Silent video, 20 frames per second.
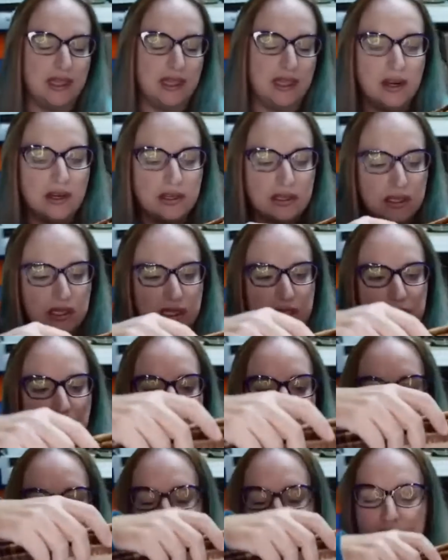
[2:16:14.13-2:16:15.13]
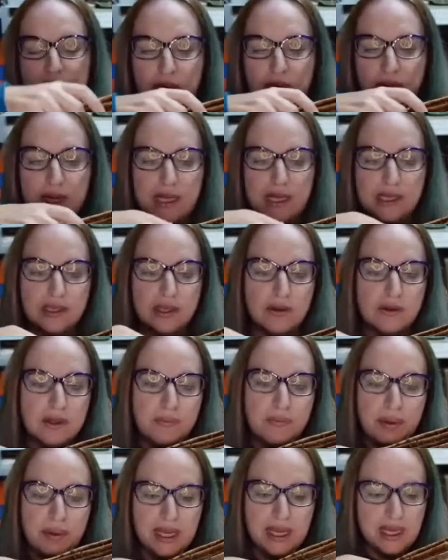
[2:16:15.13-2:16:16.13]
and there is a set of three. So
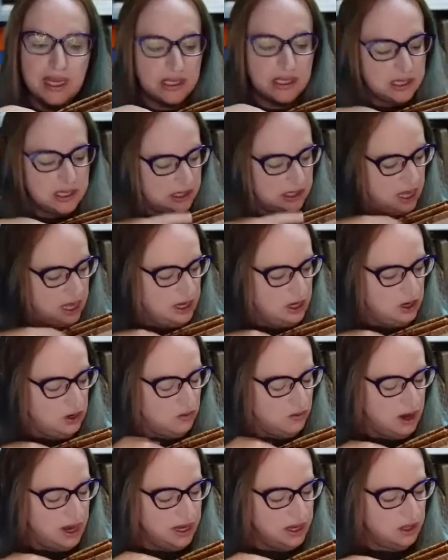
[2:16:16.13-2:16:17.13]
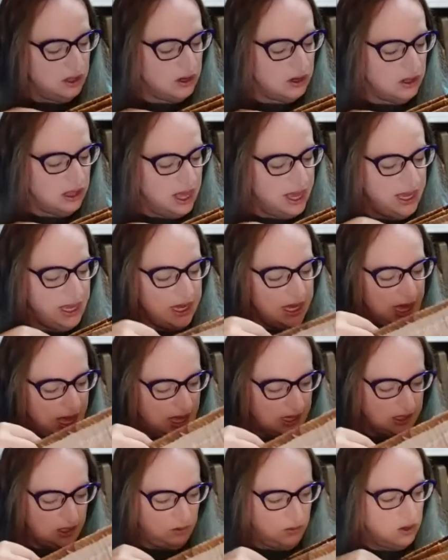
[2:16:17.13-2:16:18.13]
the biggest is like your regular like
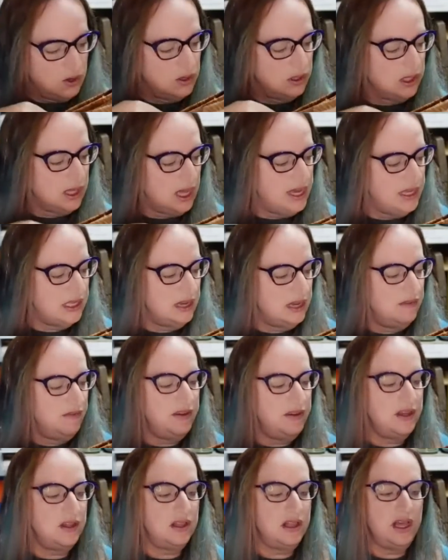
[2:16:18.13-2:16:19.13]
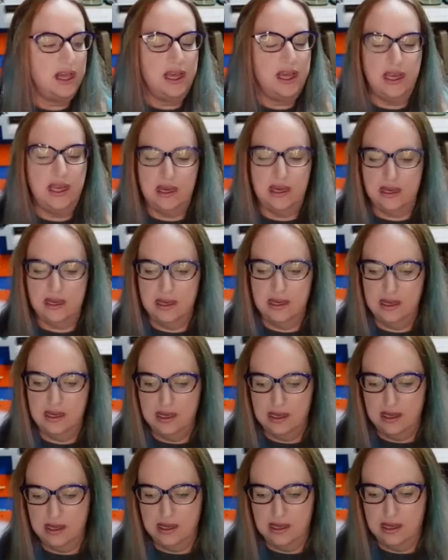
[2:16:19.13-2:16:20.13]
casserole size, I feel like.
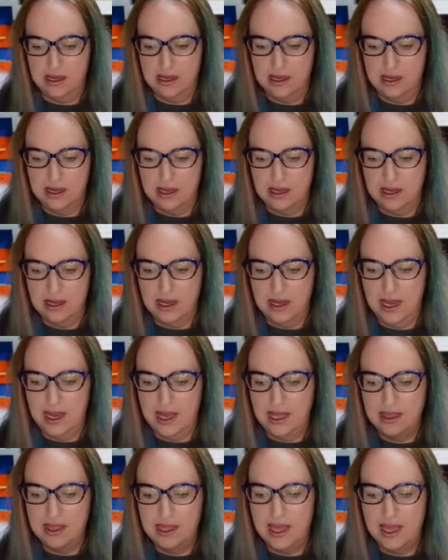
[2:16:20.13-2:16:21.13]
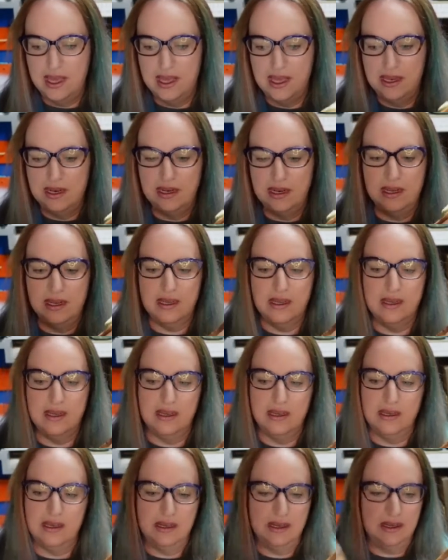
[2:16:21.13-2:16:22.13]
And then
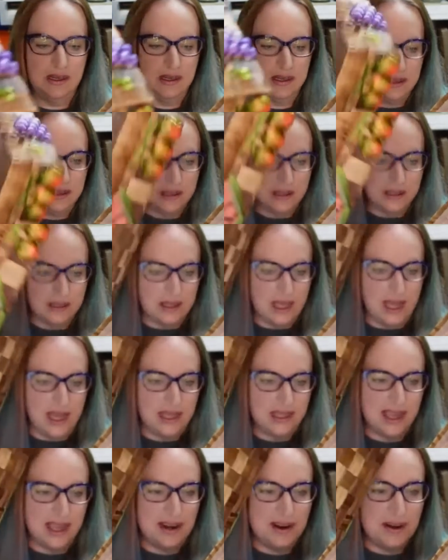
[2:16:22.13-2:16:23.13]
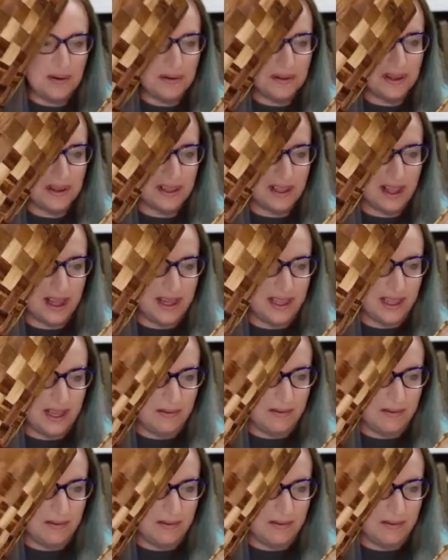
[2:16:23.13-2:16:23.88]
they they don't look like